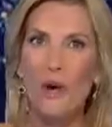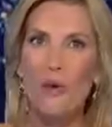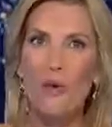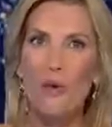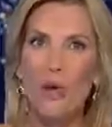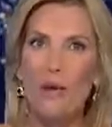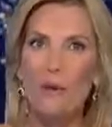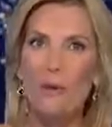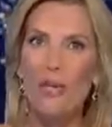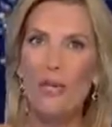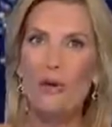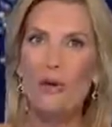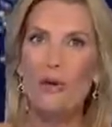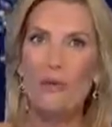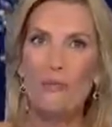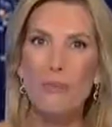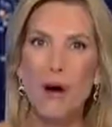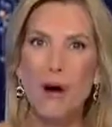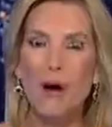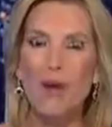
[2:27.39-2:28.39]
women who are
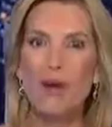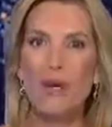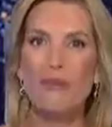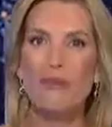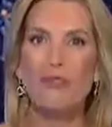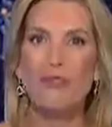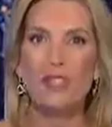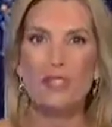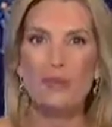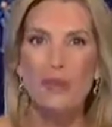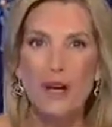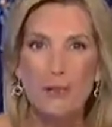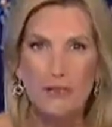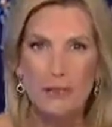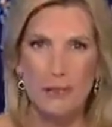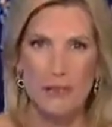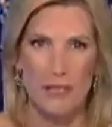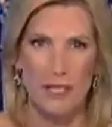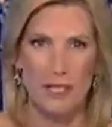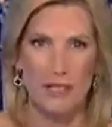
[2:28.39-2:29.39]
part of the Trump
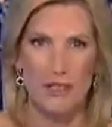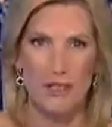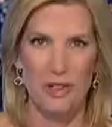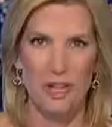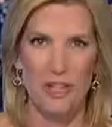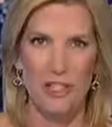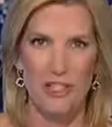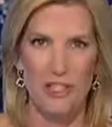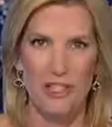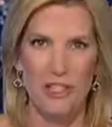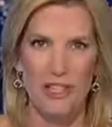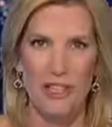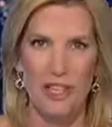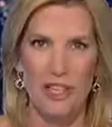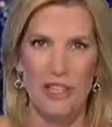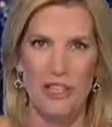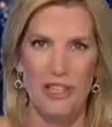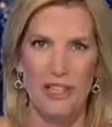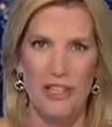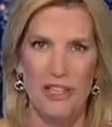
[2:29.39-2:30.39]
administration
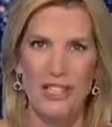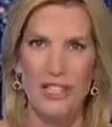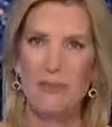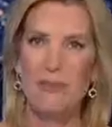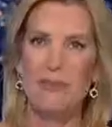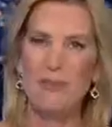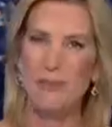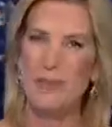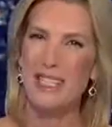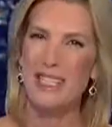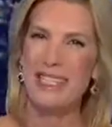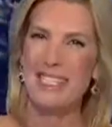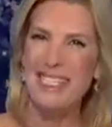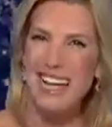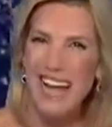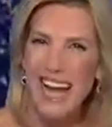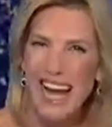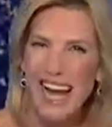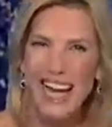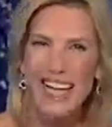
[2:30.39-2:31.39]
seem to be
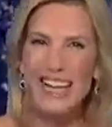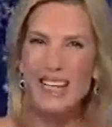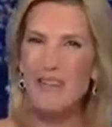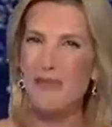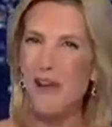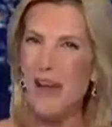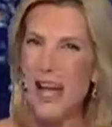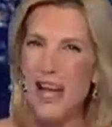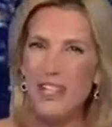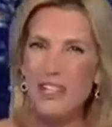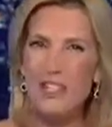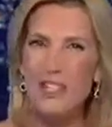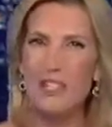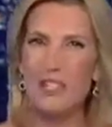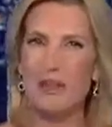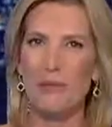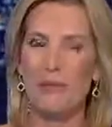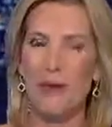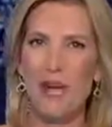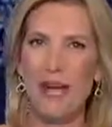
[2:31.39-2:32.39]
kind of hedging
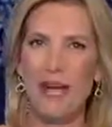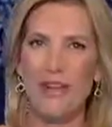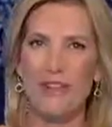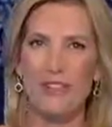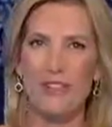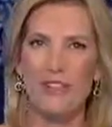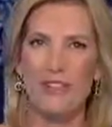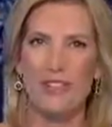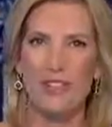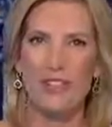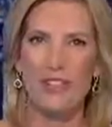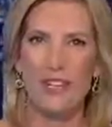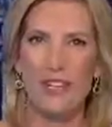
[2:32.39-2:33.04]
their bets.